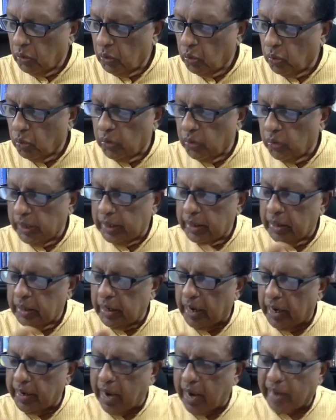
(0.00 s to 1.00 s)

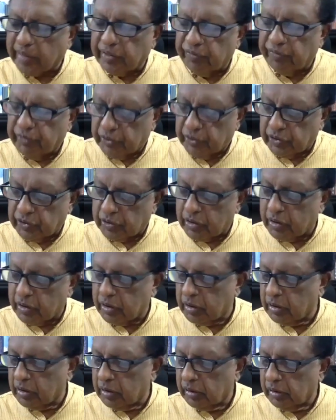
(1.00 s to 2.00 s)
when an activist
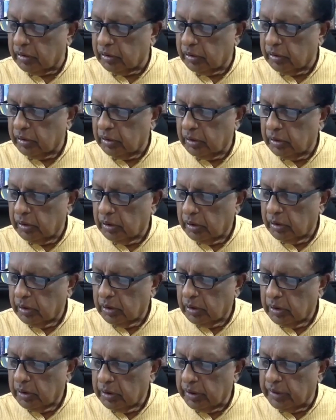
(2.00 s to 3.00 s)

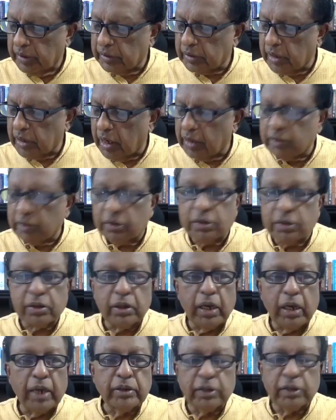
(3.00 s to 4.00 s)
disguised
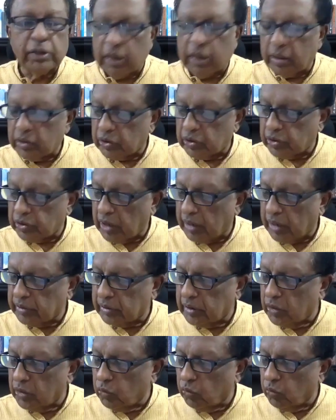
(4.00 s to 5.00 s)
as a
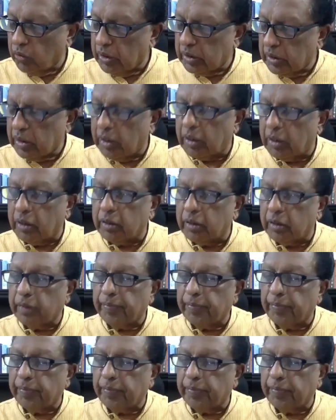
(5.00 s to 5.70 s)
construction worker